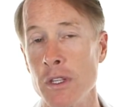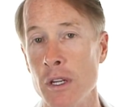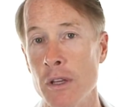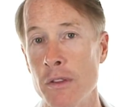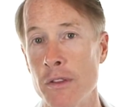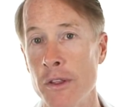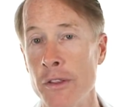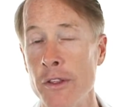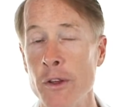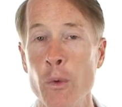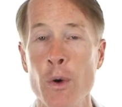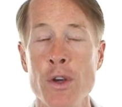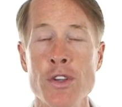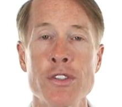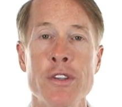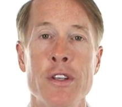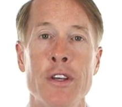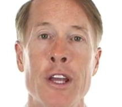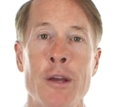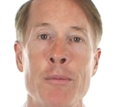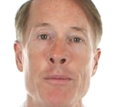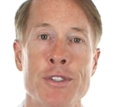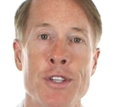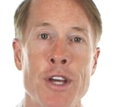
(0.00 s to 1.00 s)
The other question
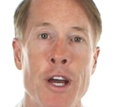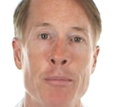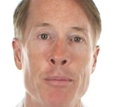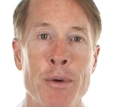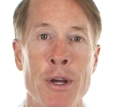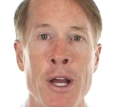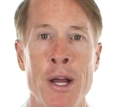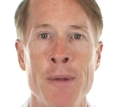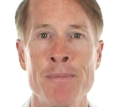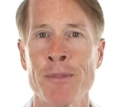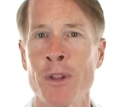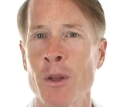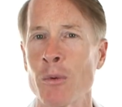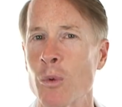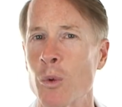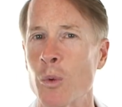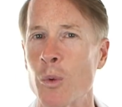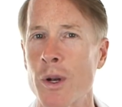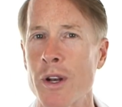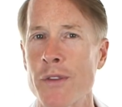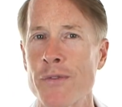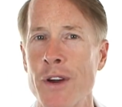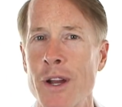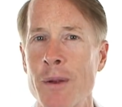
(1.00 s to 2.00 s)
that comes up, well,
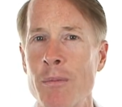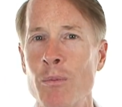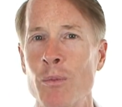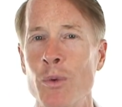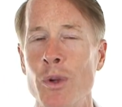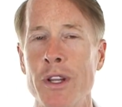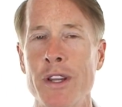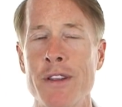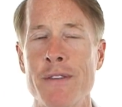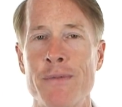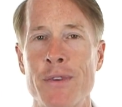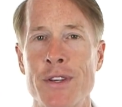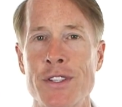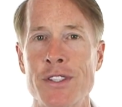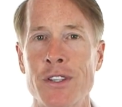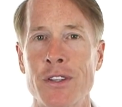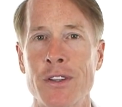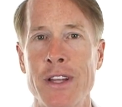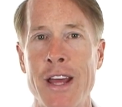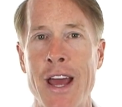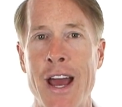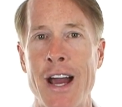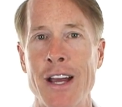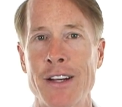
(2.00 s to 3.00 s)
what if I'm really
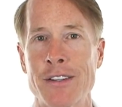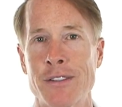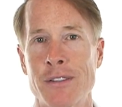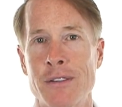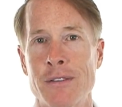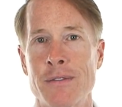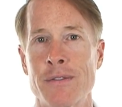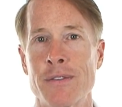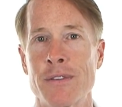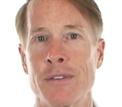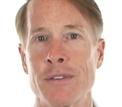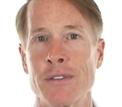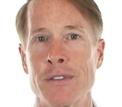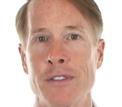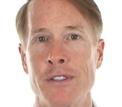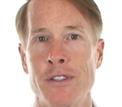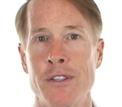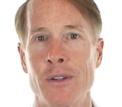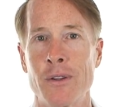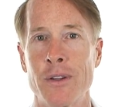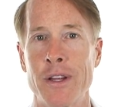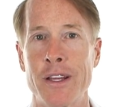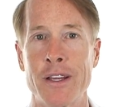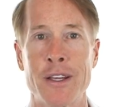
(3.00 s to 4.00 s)
physically active? You
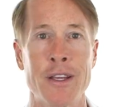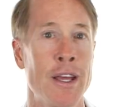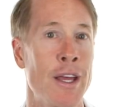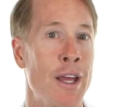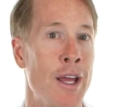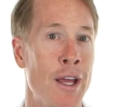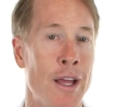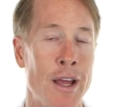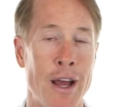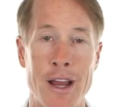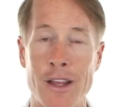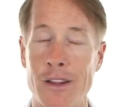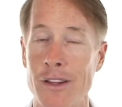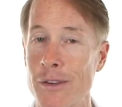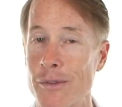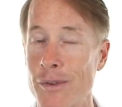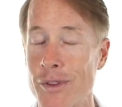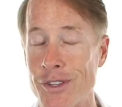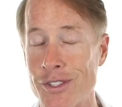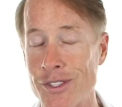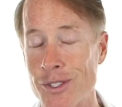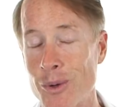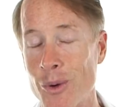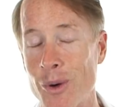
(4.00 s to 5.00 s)
know, like I live in
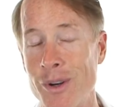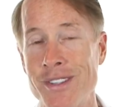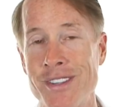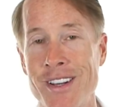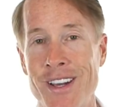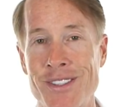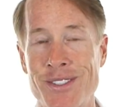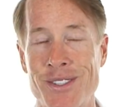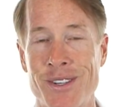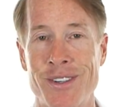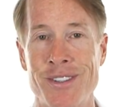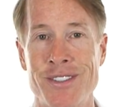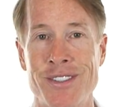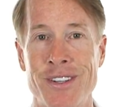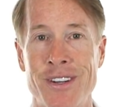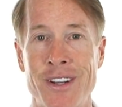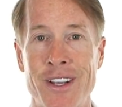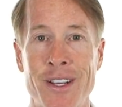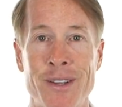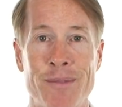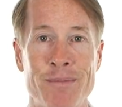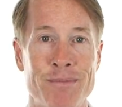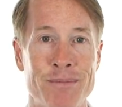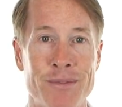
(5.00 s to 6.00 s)
the Sonoran Desert
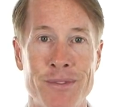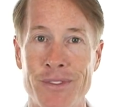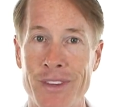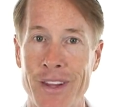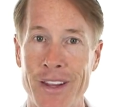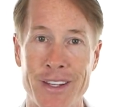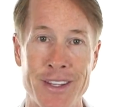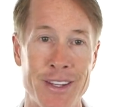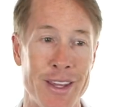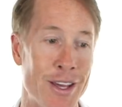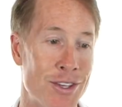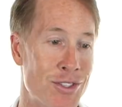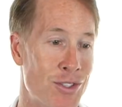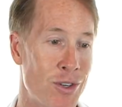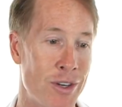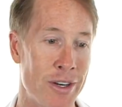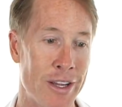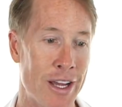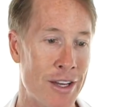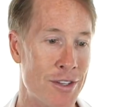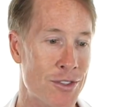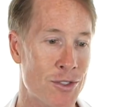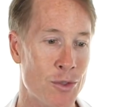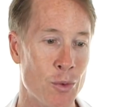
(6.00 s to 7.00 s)
and like
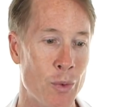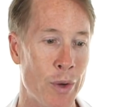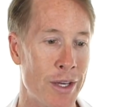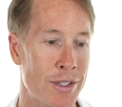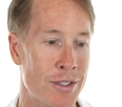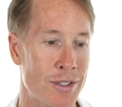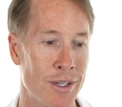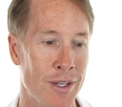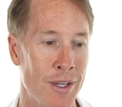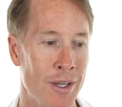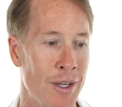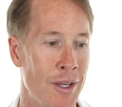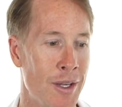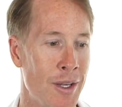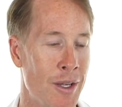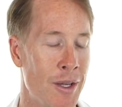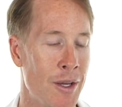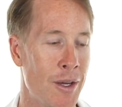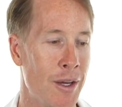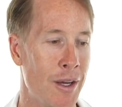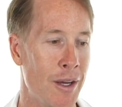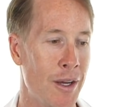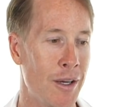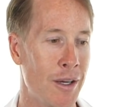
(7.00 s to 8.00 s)
yesterday I sweat.
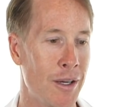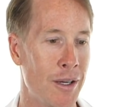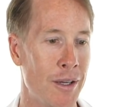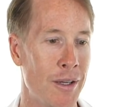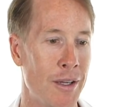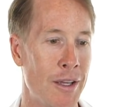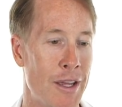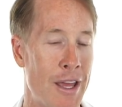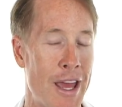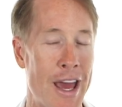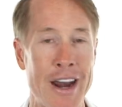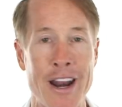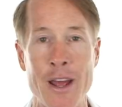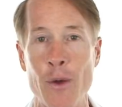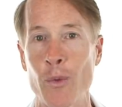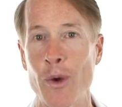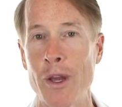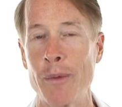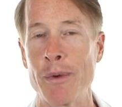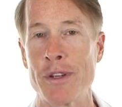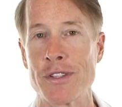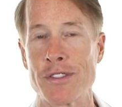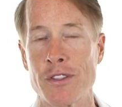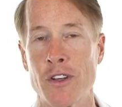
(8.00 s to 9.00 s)
Had I
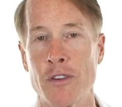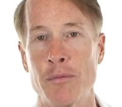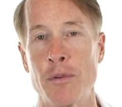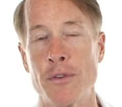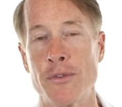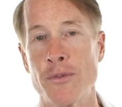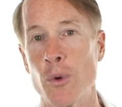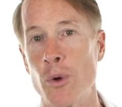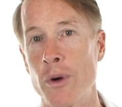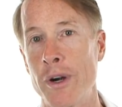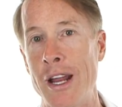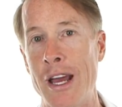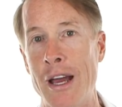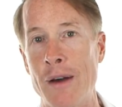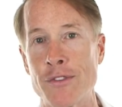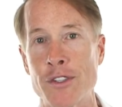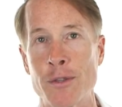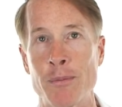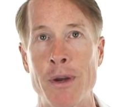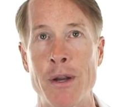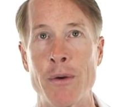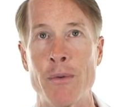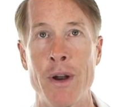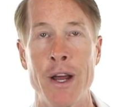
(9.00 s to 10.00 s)
weighed myself before and
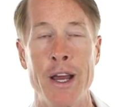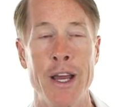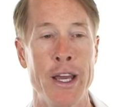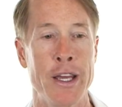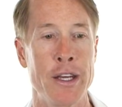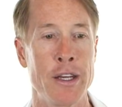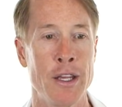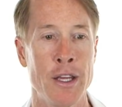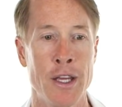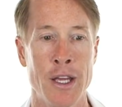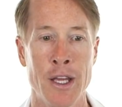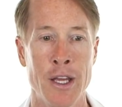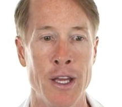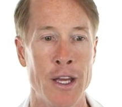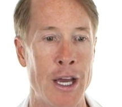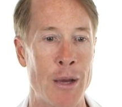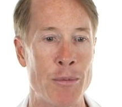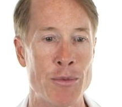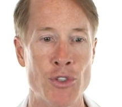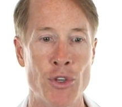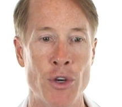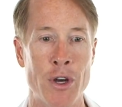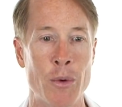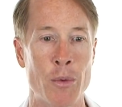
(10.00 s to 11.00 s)
after my ride,
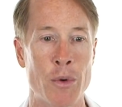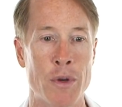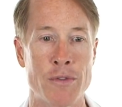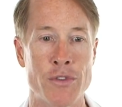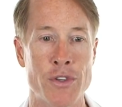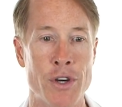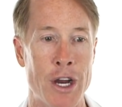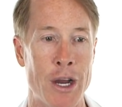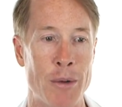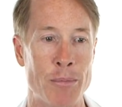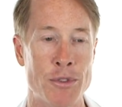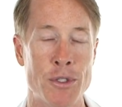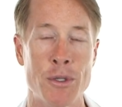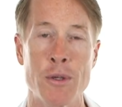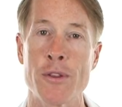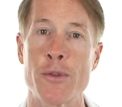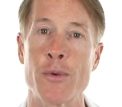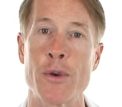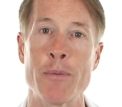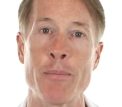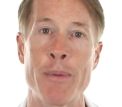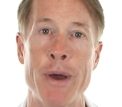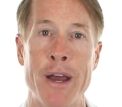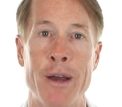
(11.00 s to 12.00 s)
I'm sure I would have dropped
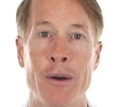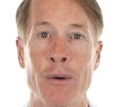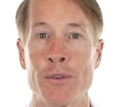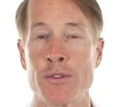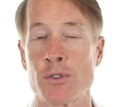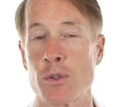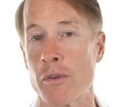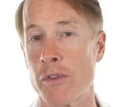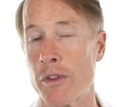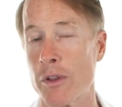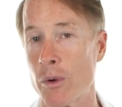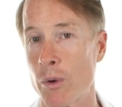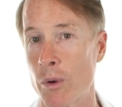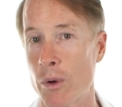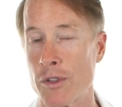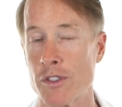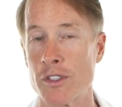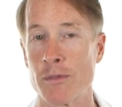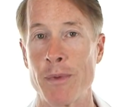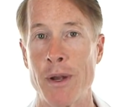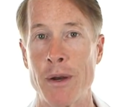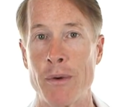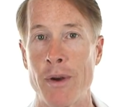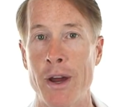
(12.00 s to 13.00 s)
2-3 pounds over the course
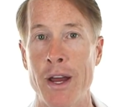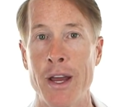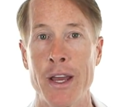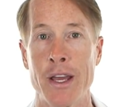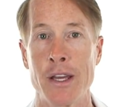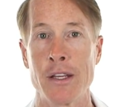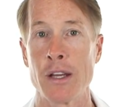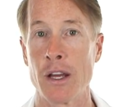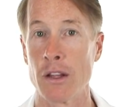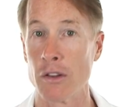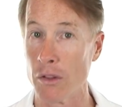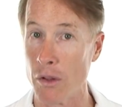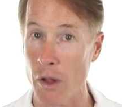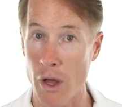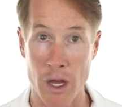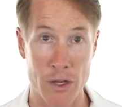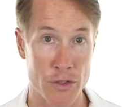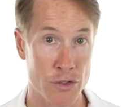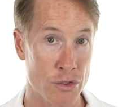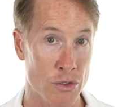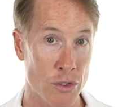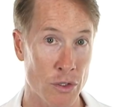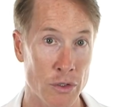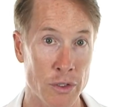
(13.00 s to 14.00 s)
of my ride. I
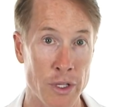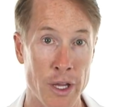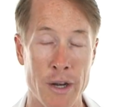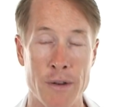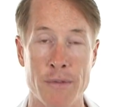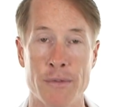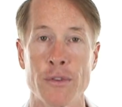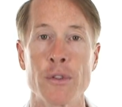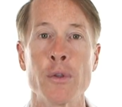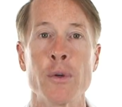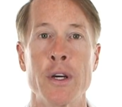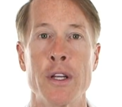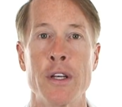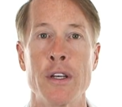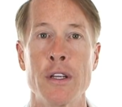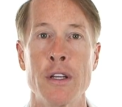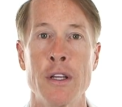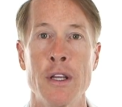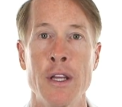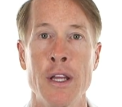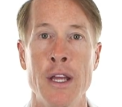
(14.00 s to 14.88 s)
lost a lot of fluid.